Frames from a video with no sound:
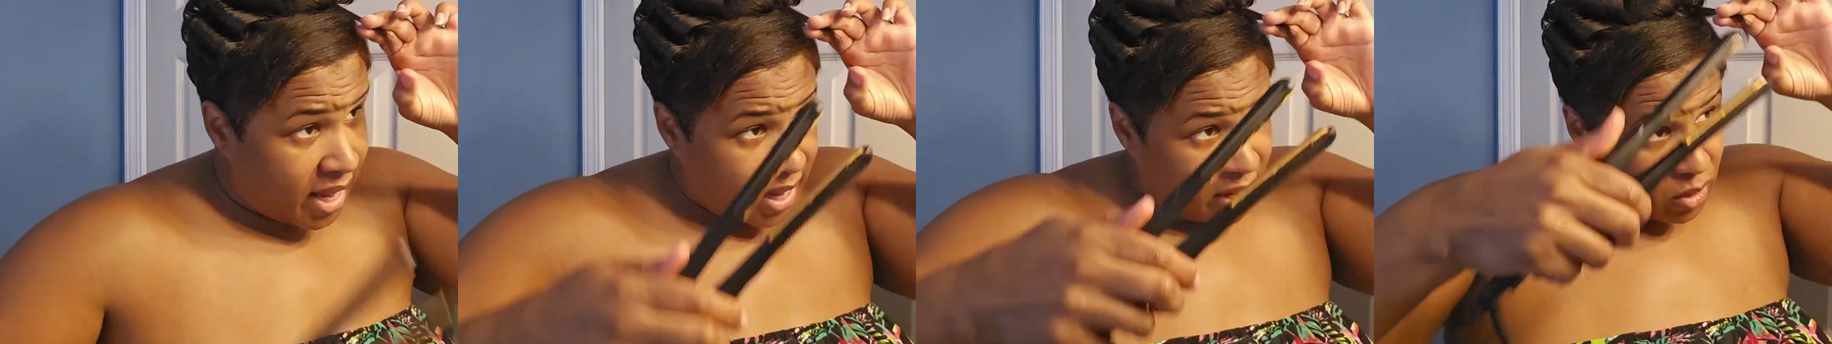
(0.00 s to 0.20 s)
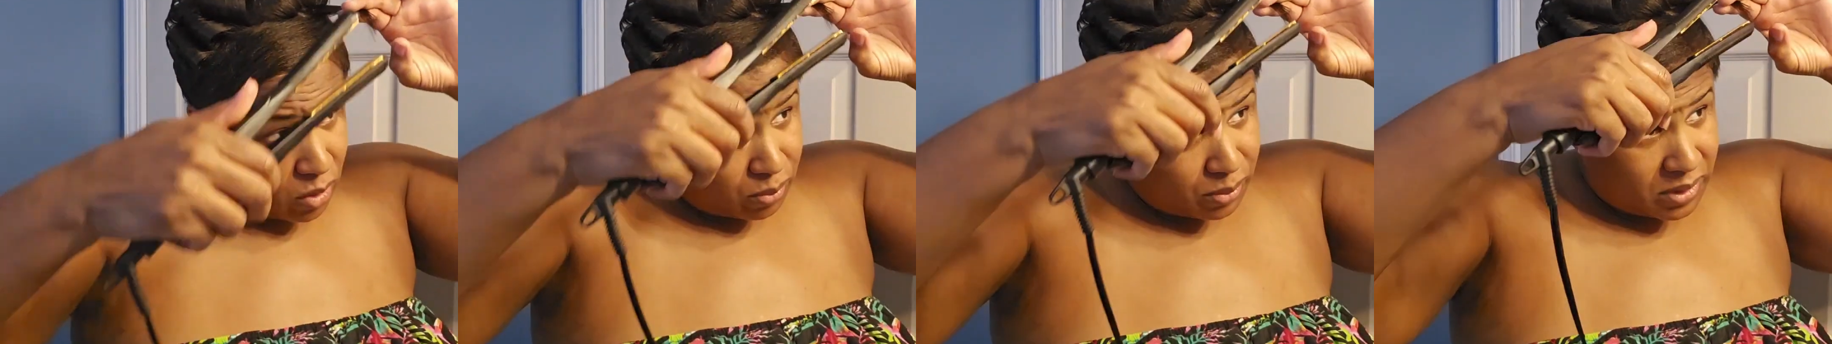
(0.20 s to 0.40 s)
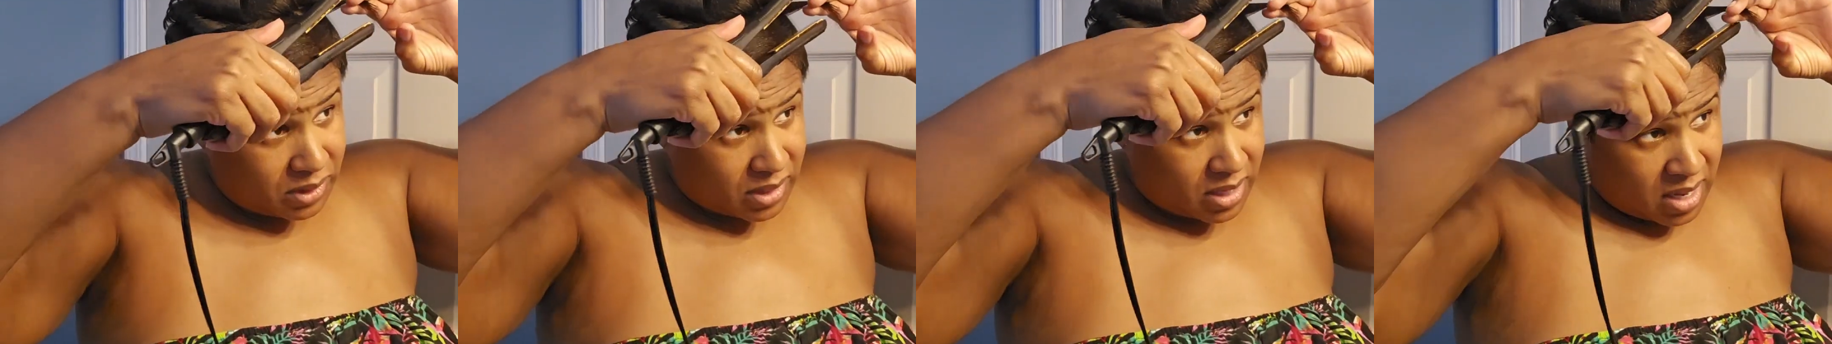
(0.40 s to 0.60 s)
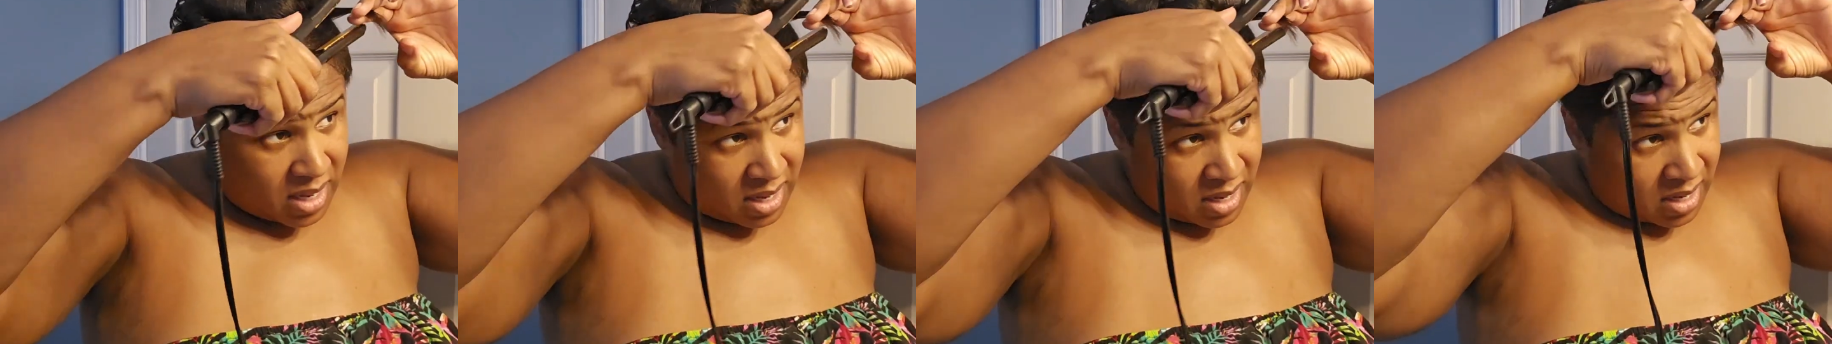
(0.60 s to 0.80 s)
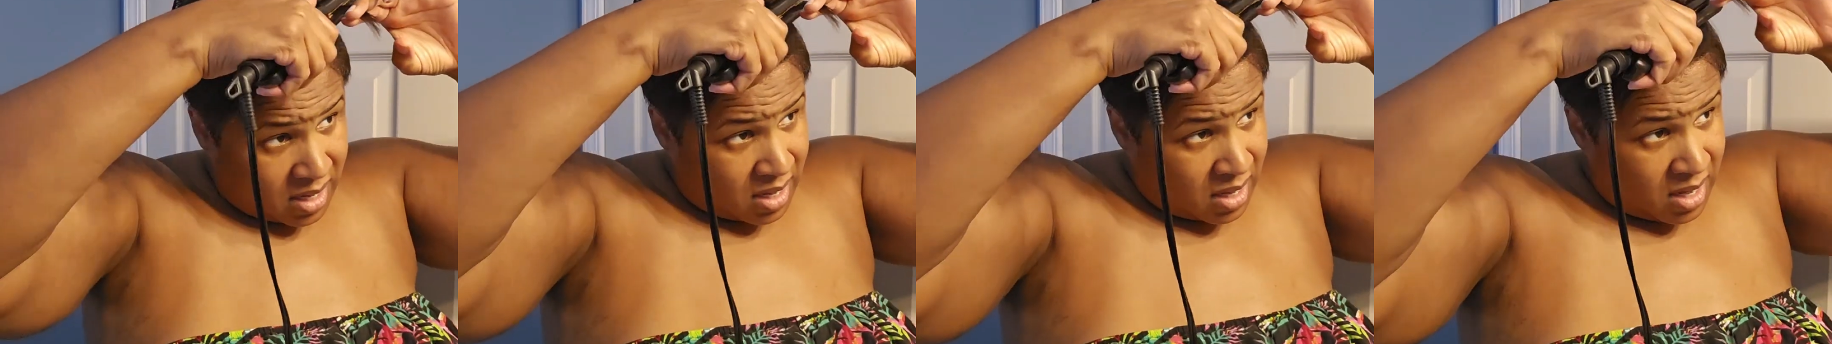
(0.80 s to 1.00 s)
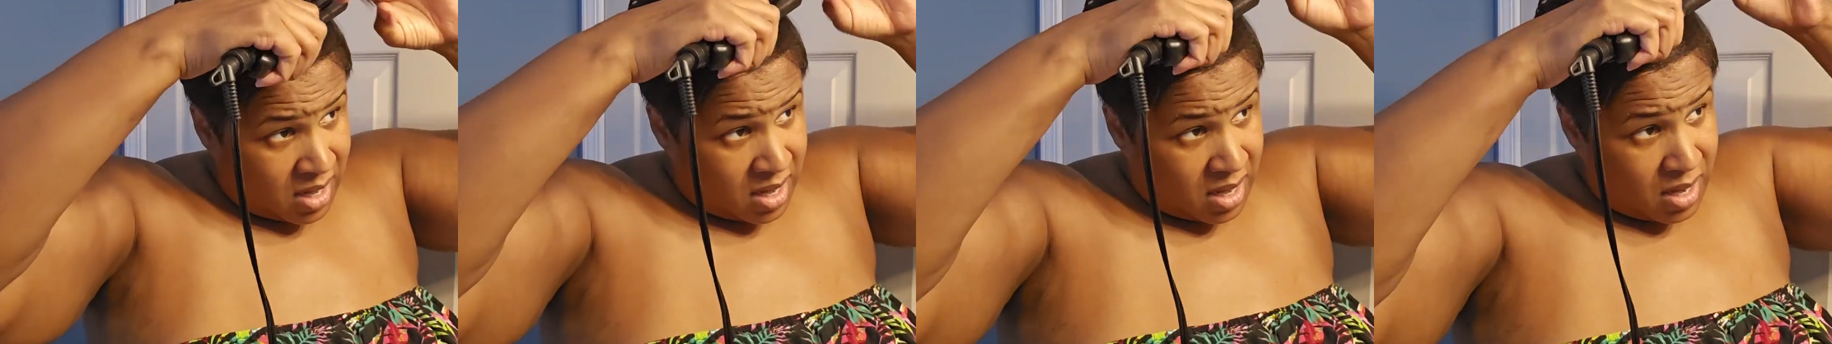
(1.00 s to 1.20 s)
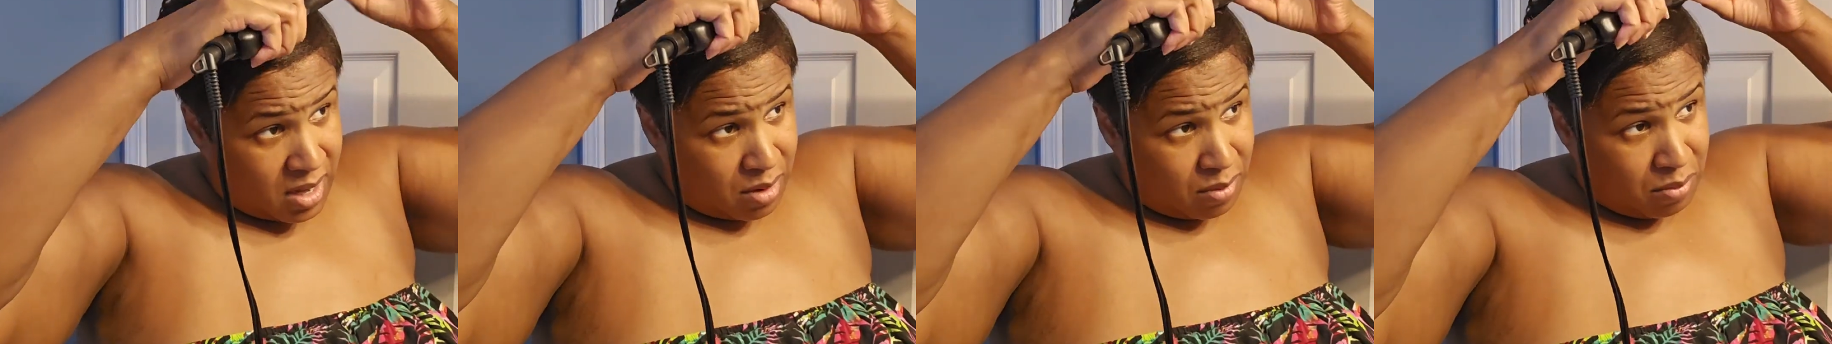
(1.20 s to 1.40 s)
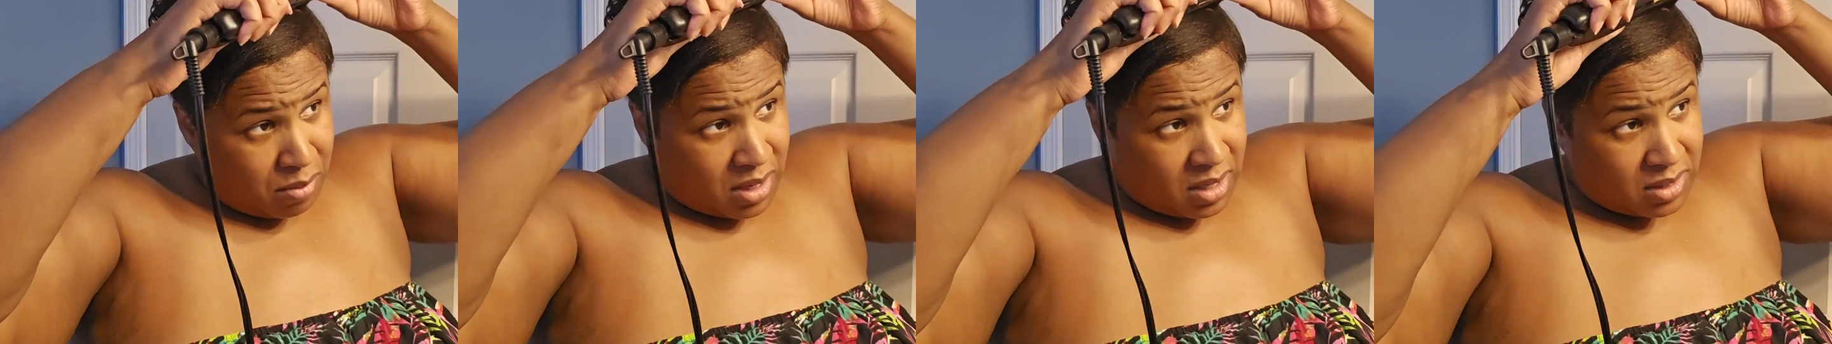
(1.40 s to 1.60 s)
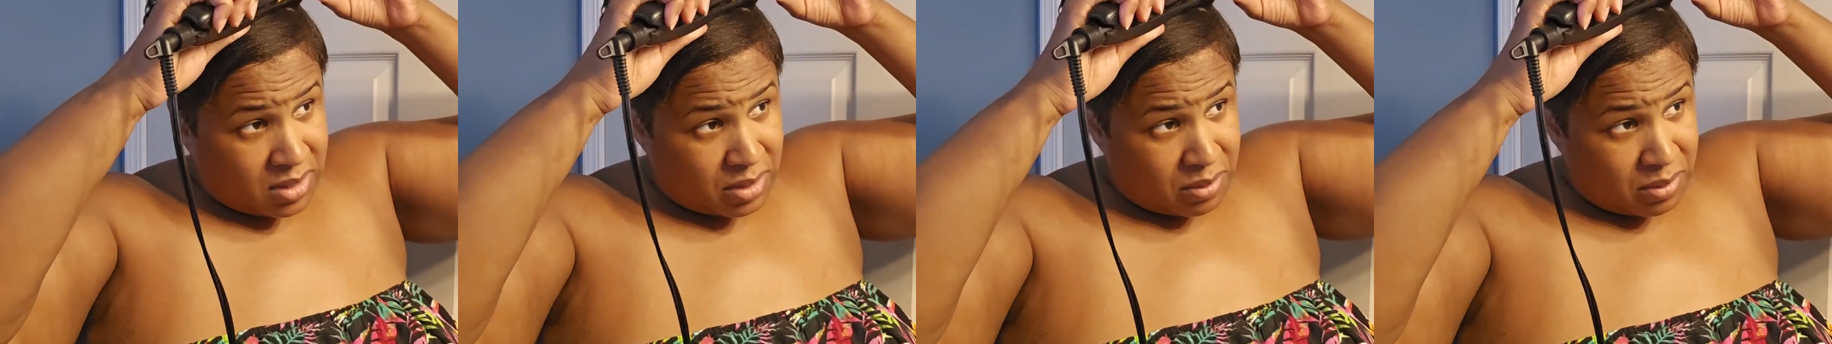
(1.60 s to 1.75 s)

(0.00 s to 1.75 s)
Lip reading: helps me